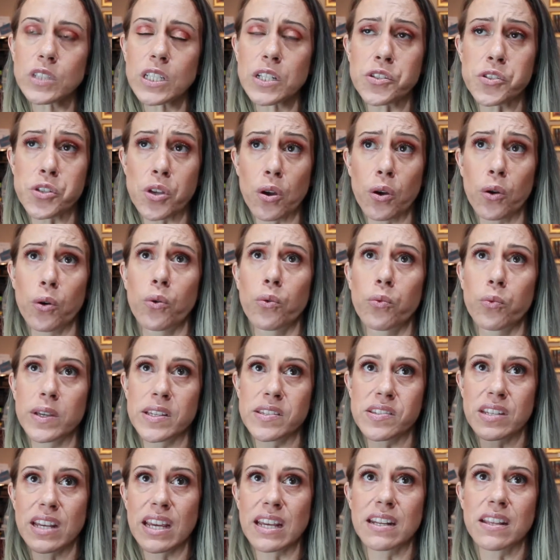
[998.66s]
so we
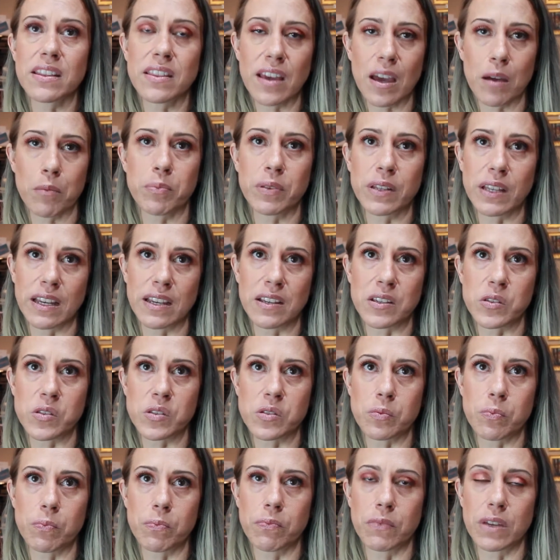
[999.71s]
stayed at that place
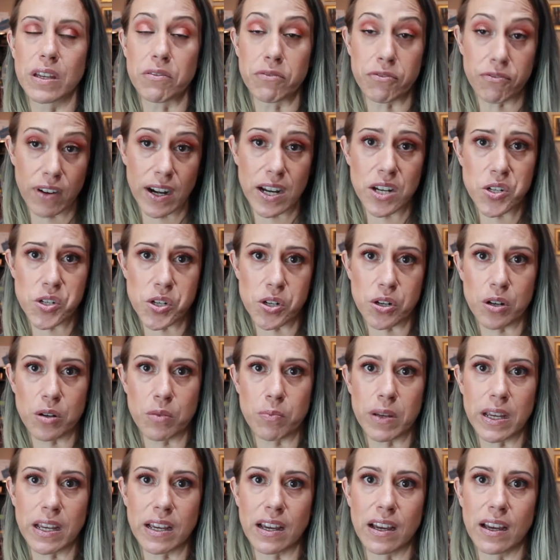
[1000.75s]
in Fraser
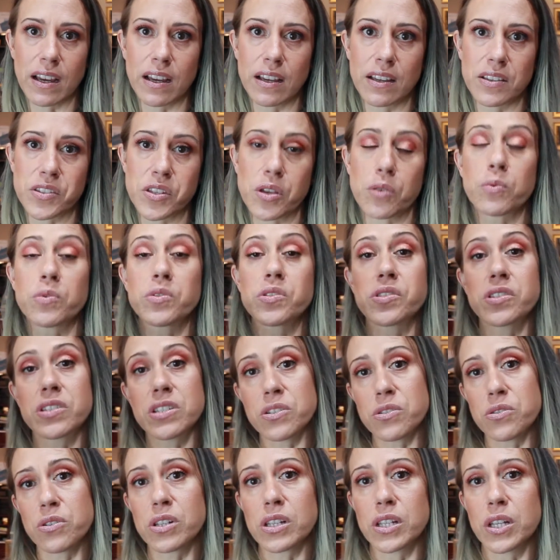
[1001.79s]
because it was
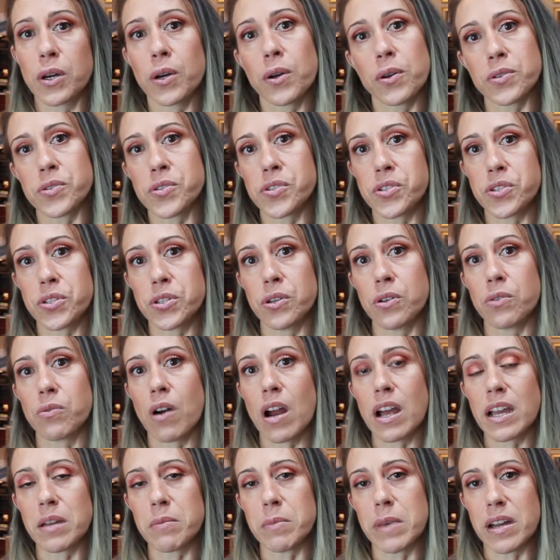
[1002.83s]
still close to
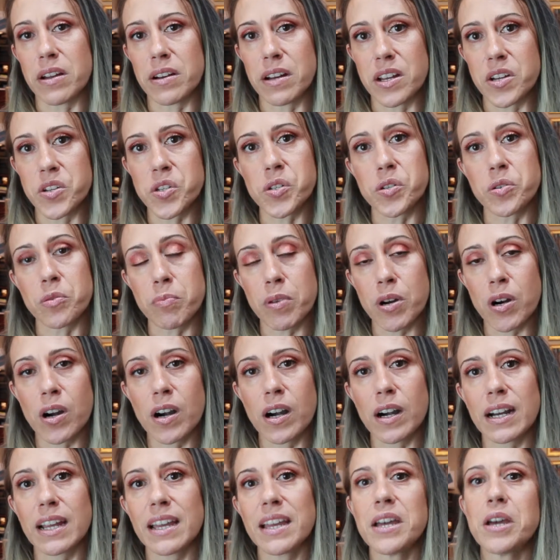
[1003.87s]
Rocky Mountain National
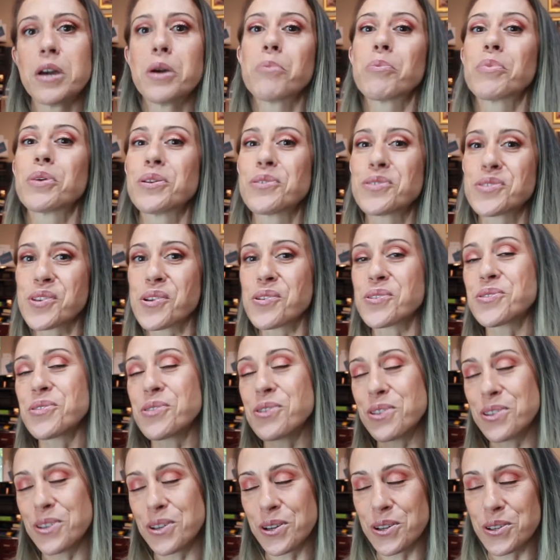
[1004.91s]
Park, but it was also
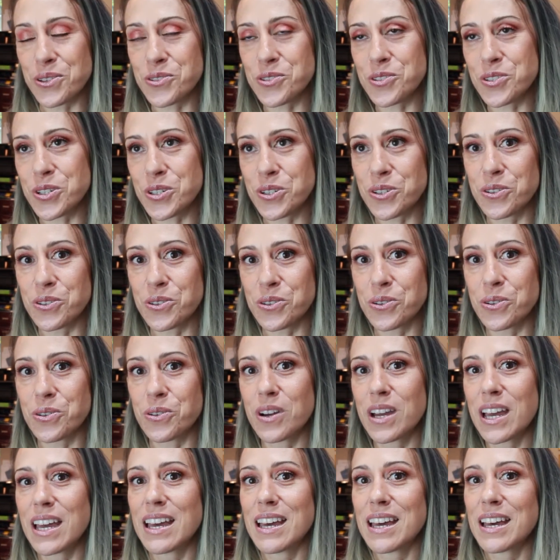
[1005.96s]
close to
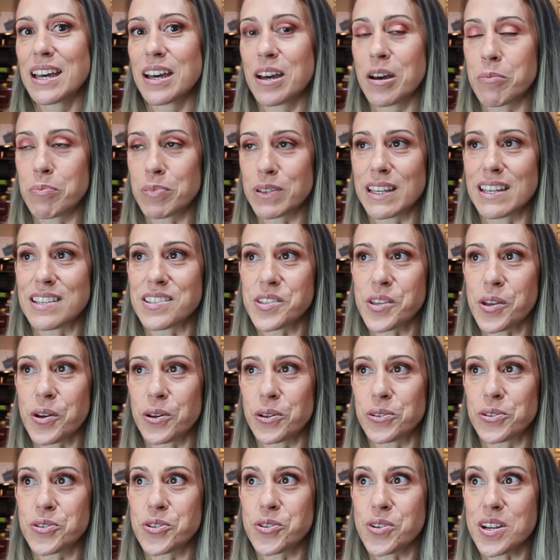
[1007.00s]
a place
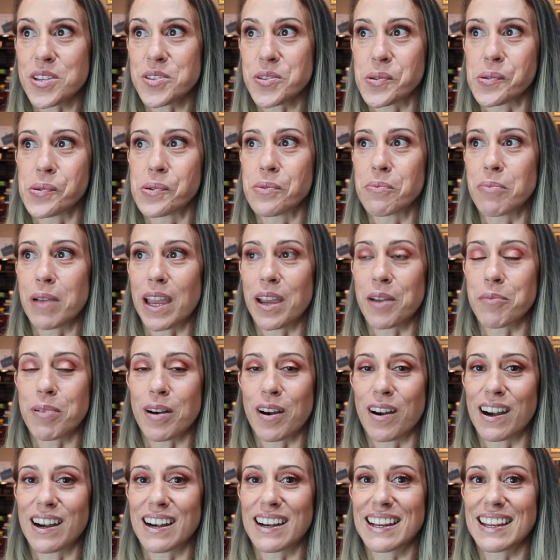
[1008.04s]
called Trestle Bike
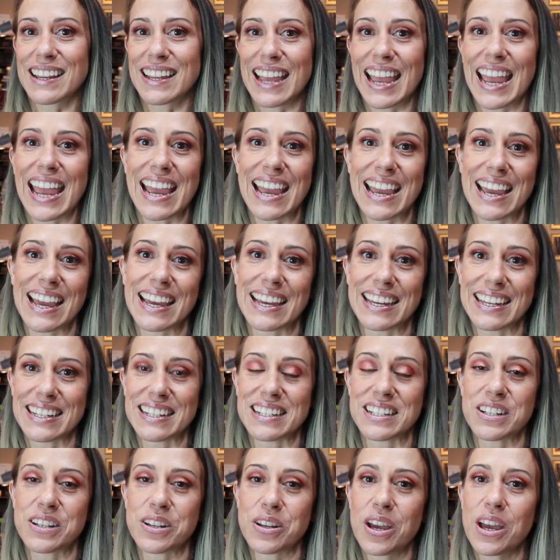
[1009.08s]
Park.
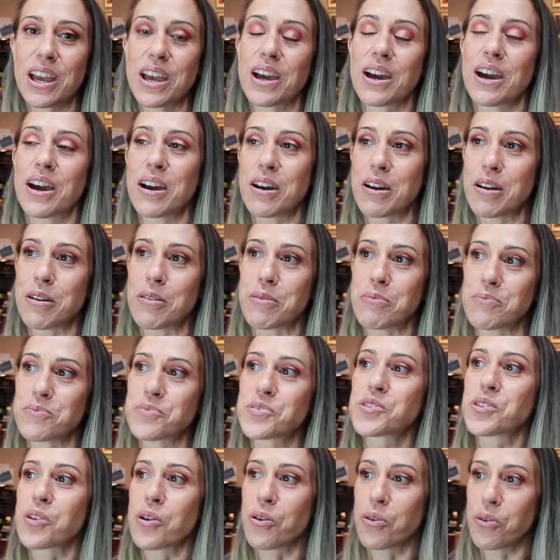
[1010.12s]
And
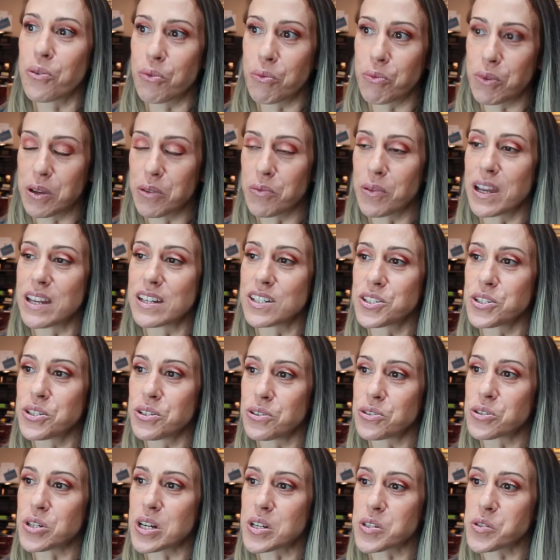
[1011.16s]
so we went to
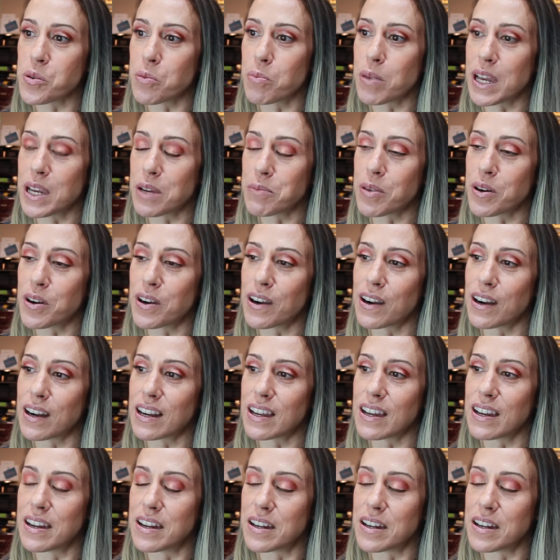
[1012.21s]
Trestle Bike Park